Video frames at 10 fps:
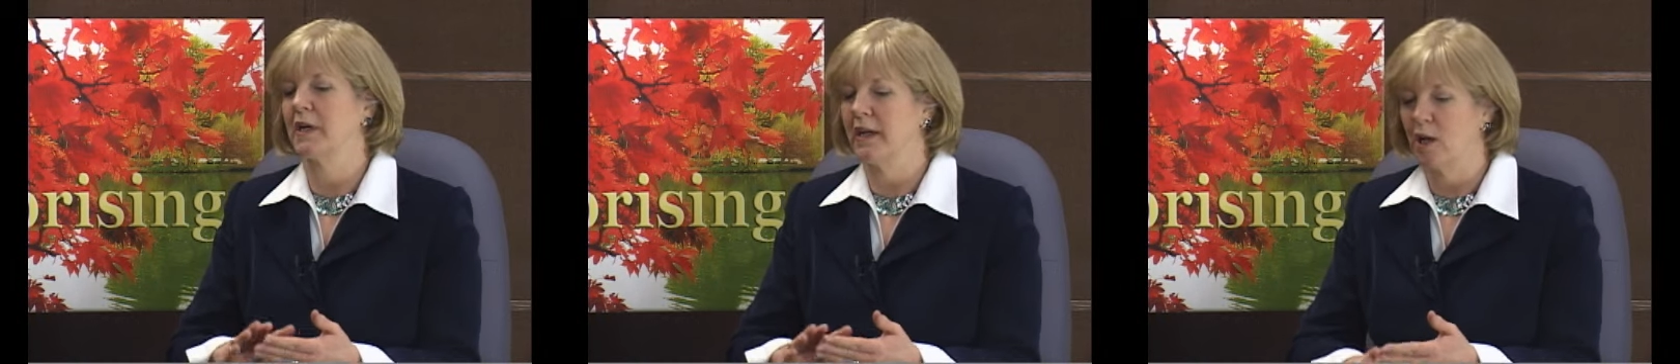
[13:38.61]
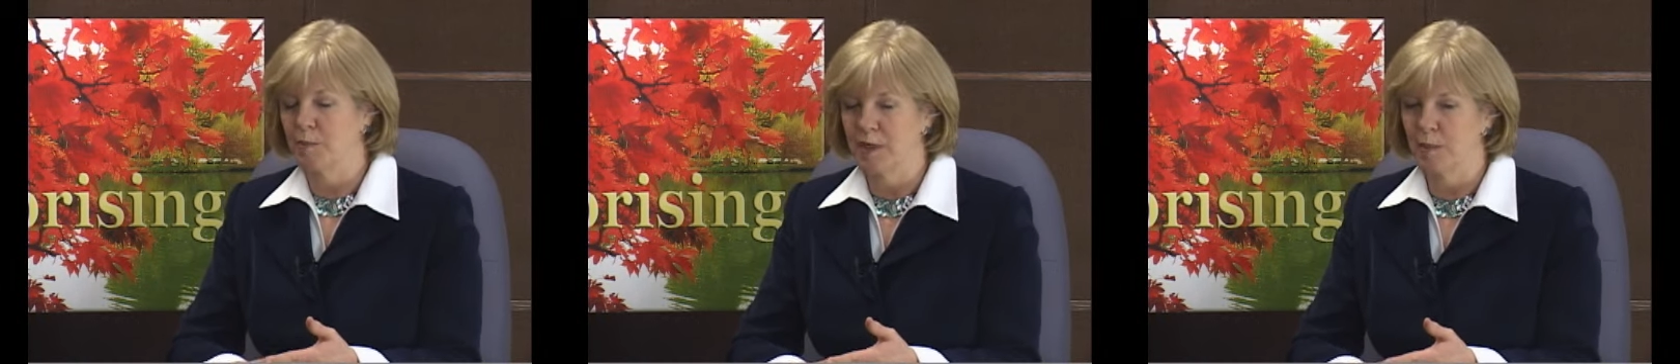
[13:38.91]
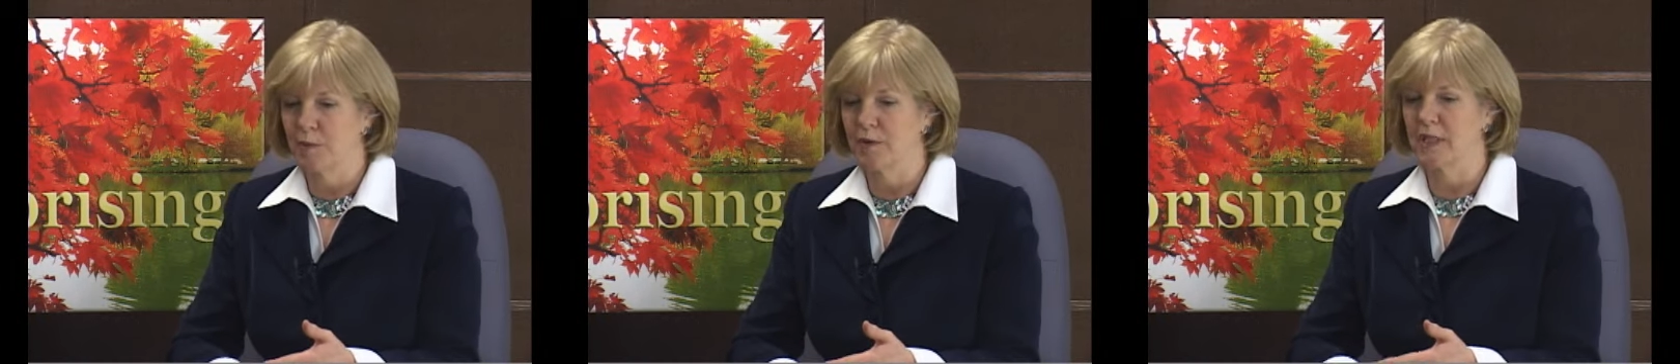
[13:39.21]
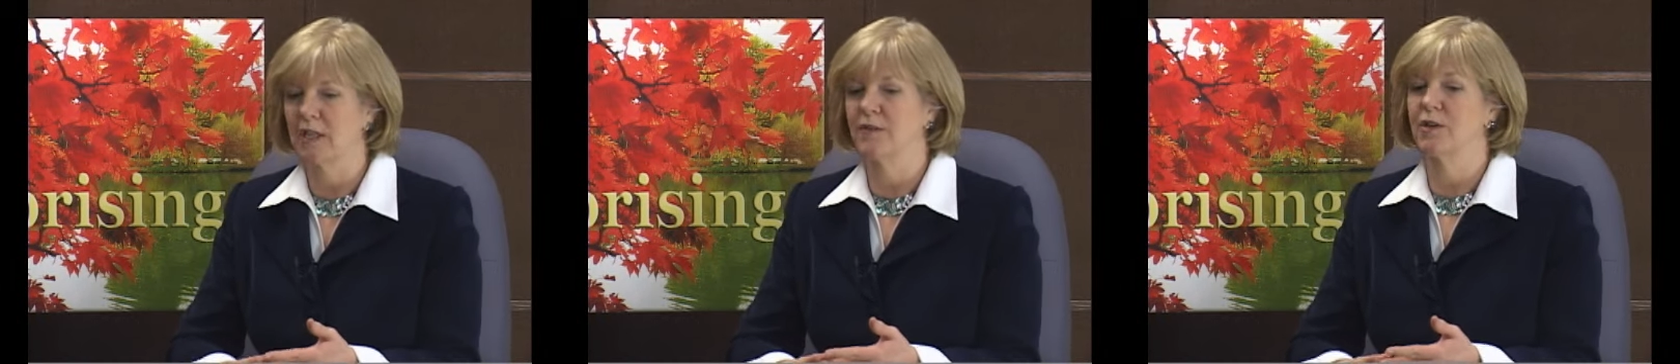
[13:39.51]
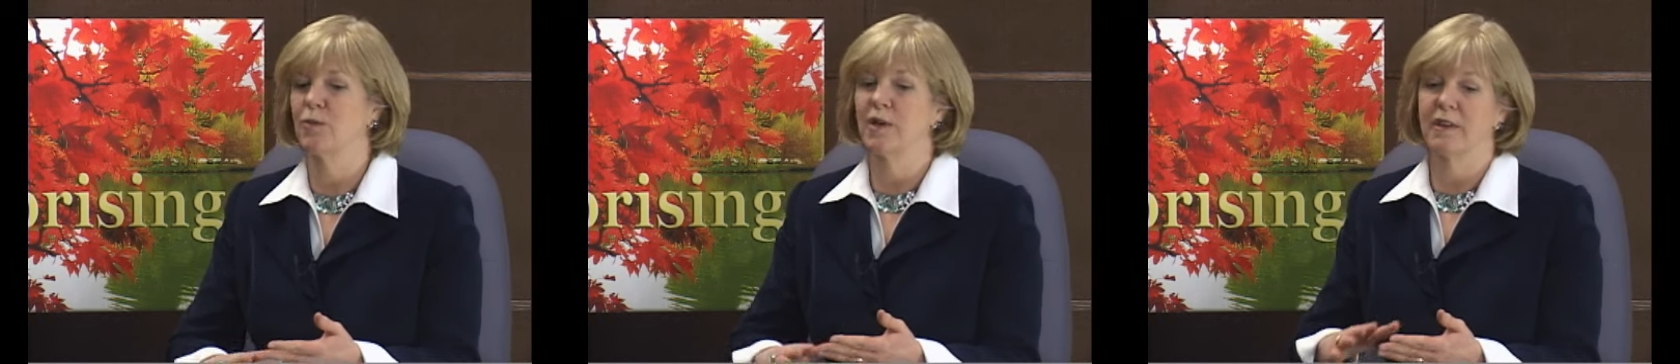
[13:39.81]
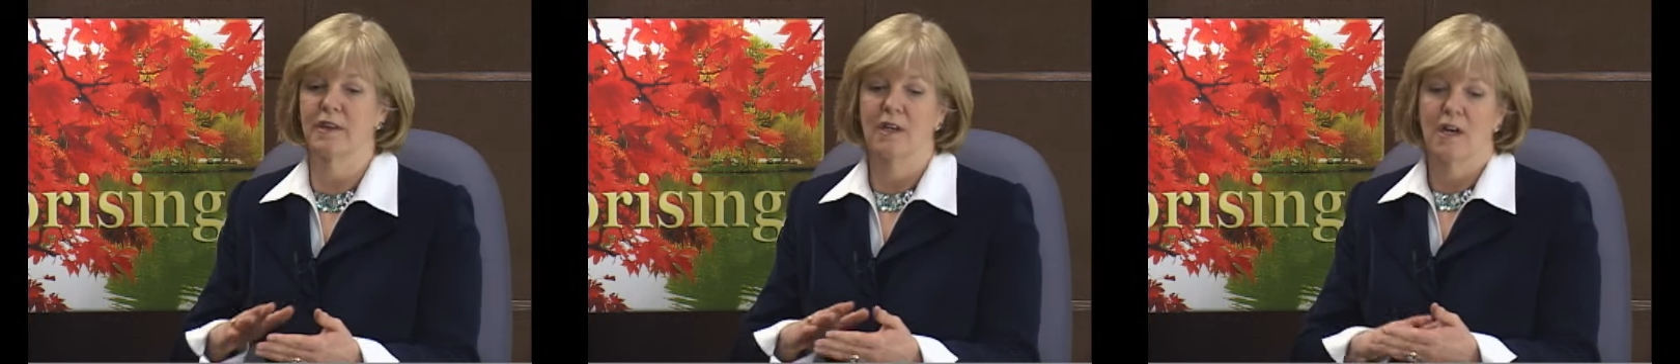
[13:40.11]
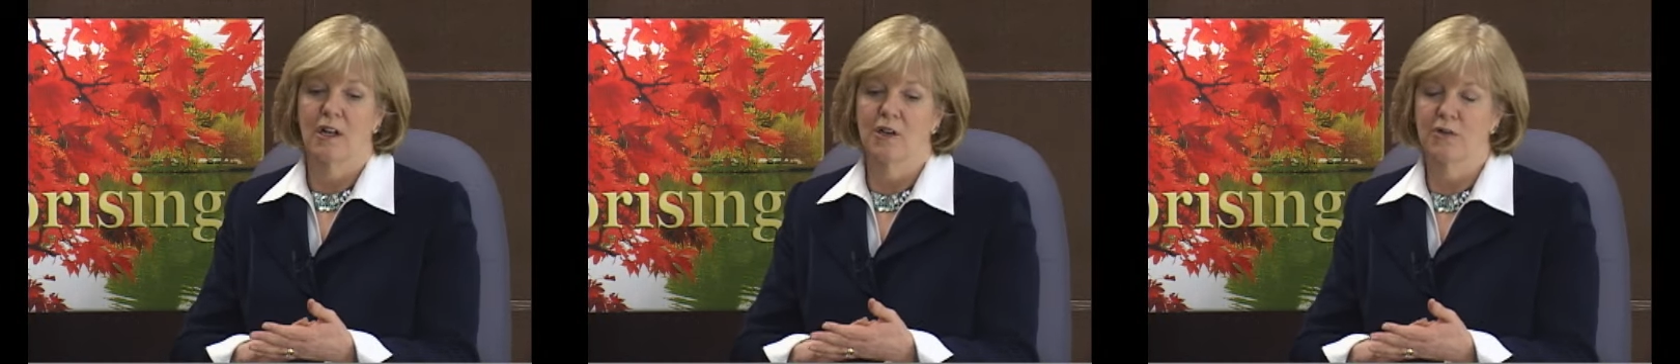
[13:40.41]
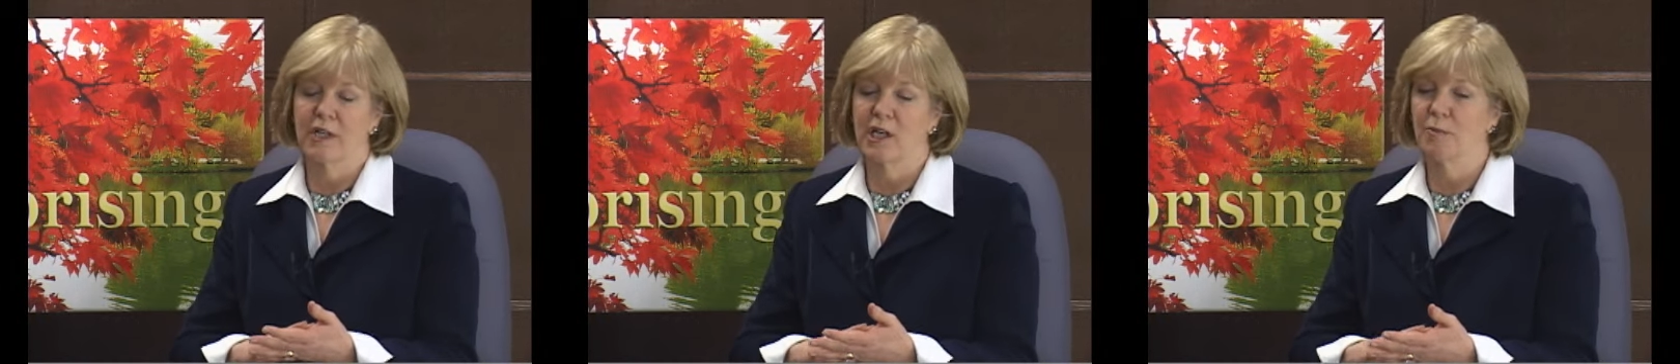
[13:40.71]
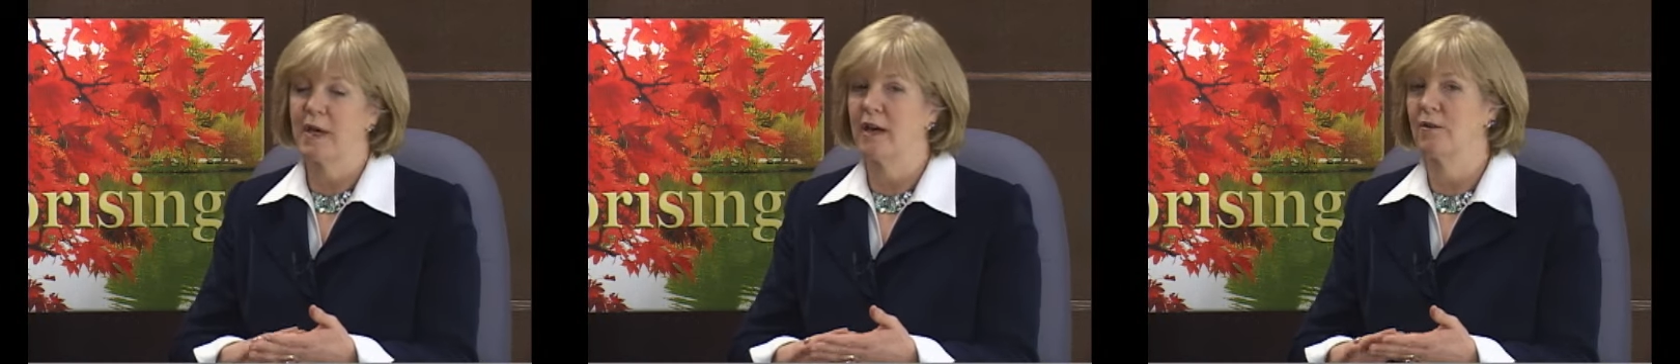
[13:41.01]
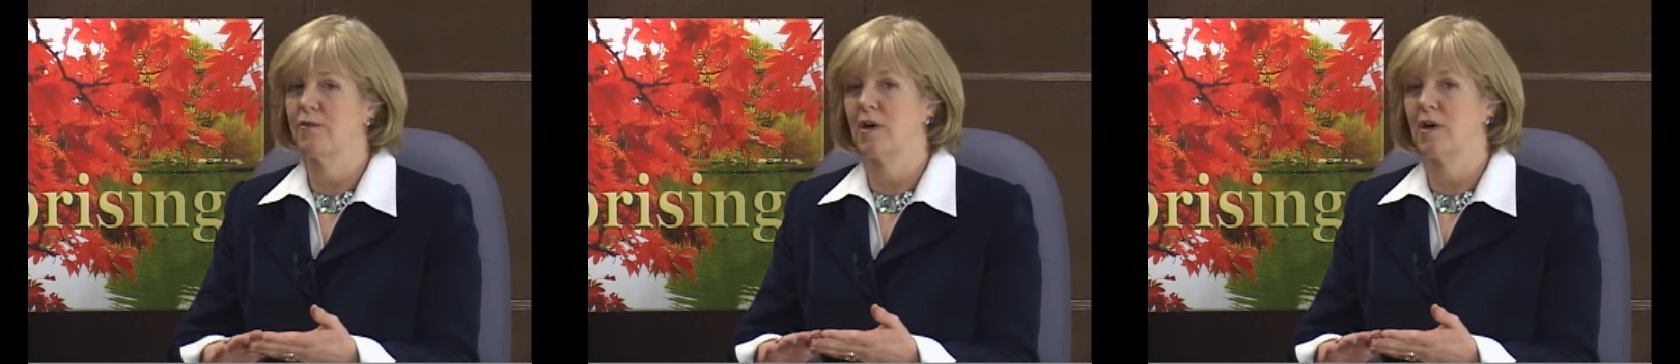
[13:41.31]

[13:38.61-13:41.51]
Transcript: can help people even with learning about